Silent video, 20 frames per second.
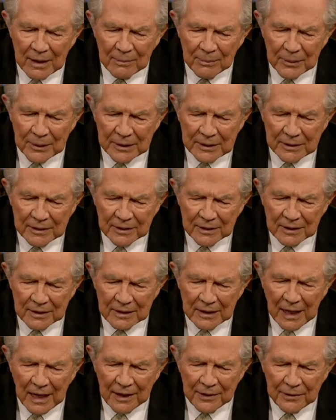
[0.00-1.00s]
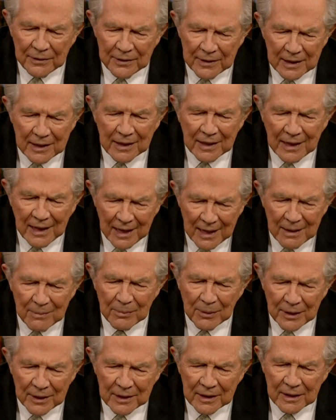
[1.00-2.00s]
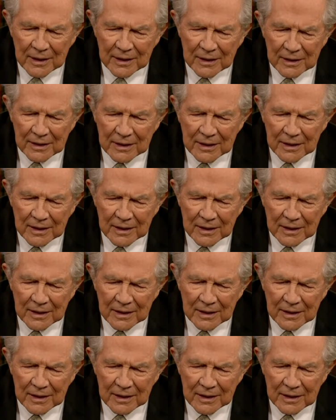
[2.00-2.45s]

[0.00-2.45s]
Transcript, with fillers: But uh, I think gambling,